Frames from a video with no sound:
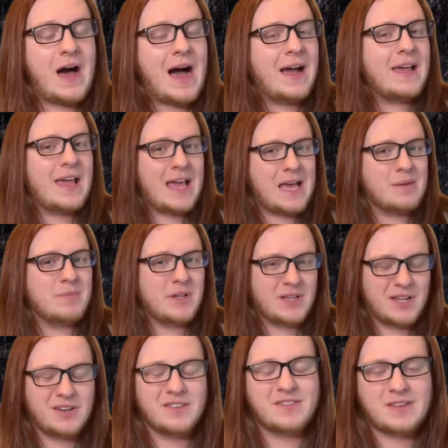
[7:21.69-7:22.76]
I am a
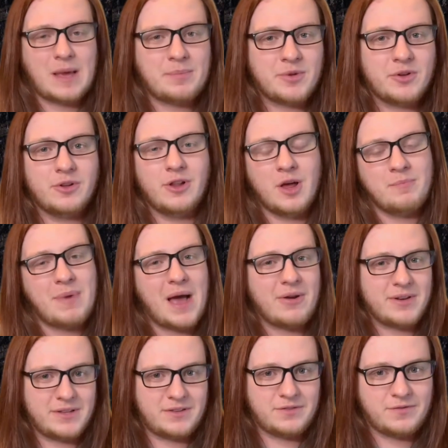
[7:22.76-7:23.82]
little skeptical
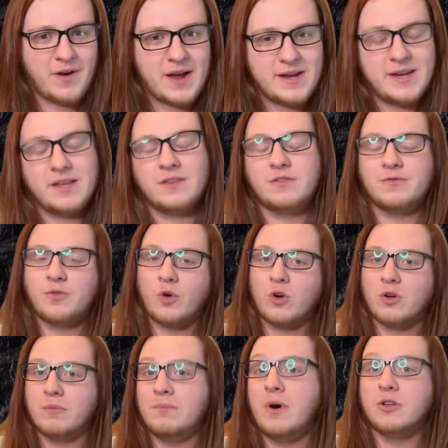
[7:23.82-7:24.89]
about its findings
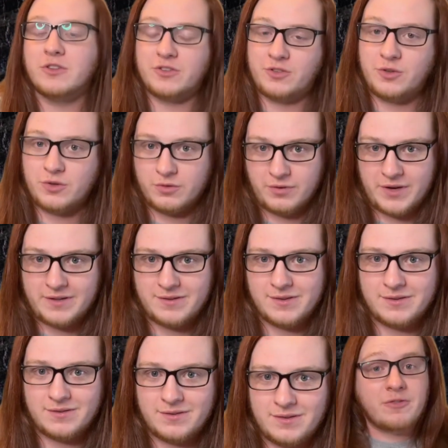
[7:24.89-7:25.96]
for multitudes of
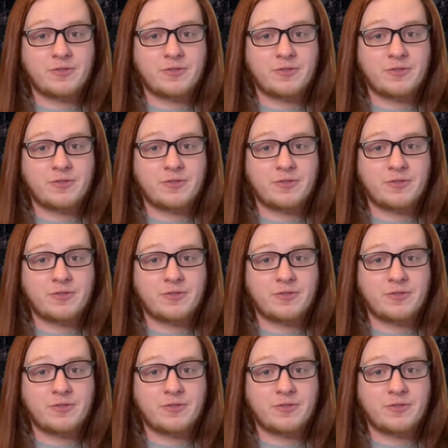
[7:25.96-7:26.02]
reasons.